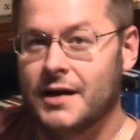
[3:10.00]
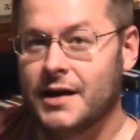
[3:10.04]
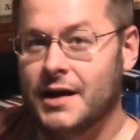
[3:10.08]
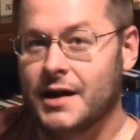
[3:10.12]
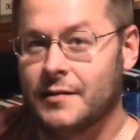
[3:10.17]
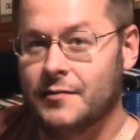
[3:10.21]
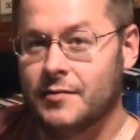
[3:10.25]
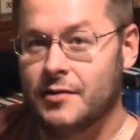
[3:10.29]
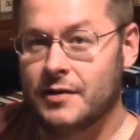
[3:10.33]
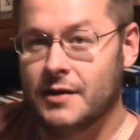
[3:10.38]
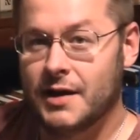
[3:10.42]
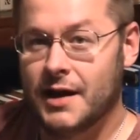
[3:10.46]

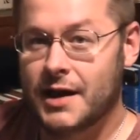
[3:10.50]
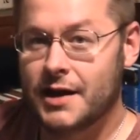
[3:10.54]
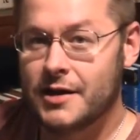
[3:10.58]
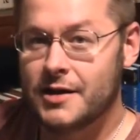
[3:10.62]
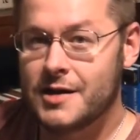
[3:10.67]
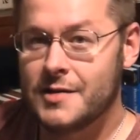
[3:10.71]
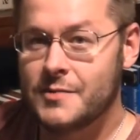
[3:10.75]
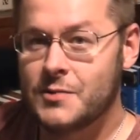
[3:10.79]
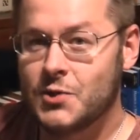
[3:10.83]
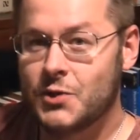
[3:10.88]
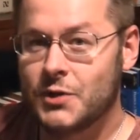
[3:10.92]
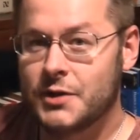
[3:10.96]
After
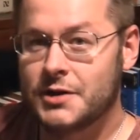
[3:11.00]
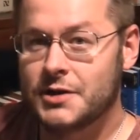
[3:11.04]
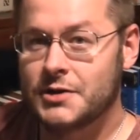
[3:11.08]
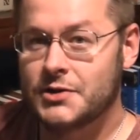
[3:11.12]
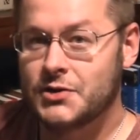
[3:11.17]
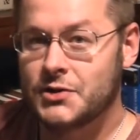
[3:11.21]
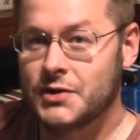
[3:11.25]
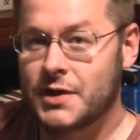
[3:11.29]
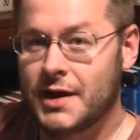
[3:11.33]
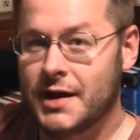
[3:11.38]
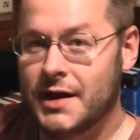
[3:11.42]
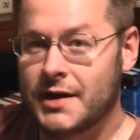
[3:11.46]
that, I'm going to
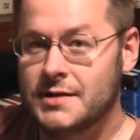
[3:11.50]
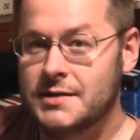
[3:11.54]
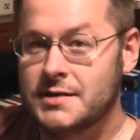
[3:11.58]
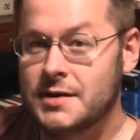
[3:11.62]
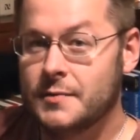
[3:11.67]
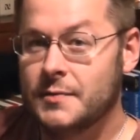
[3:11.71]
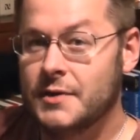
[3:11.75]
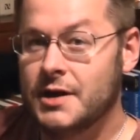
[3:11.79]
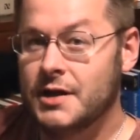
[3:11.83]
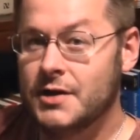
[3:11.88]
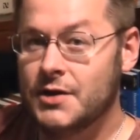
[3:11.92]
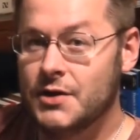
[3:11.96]
try
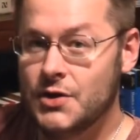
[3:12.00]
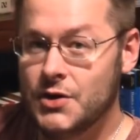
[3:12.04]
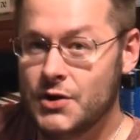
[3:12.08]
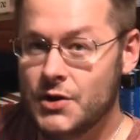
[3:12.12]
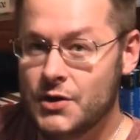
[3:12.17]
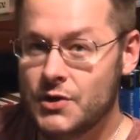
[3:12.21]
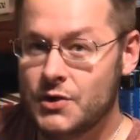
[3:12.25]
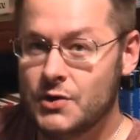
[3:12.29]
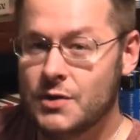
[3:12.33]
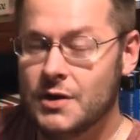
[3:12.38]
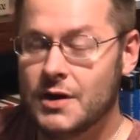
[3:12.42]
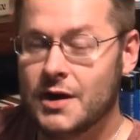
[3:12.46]
something
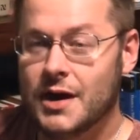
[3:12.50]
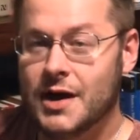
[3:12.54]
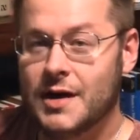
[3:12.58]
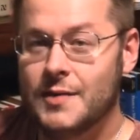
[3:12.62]
new.